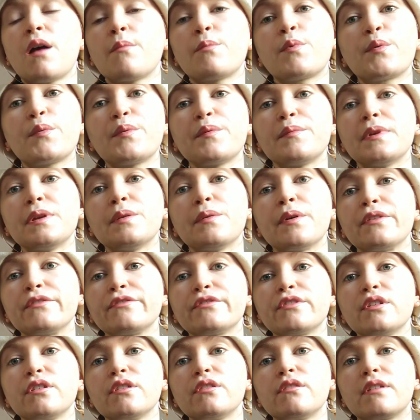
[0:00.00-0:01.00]
Probably won't
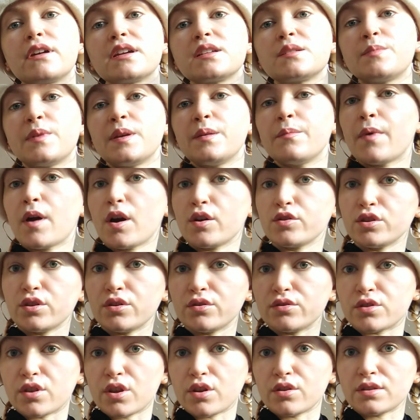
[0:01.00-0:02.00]
follow the recipe, but I'll
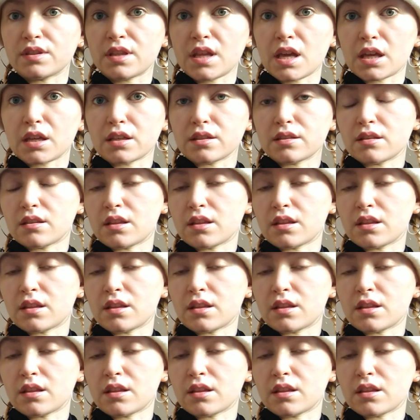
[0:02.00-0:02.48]
use those things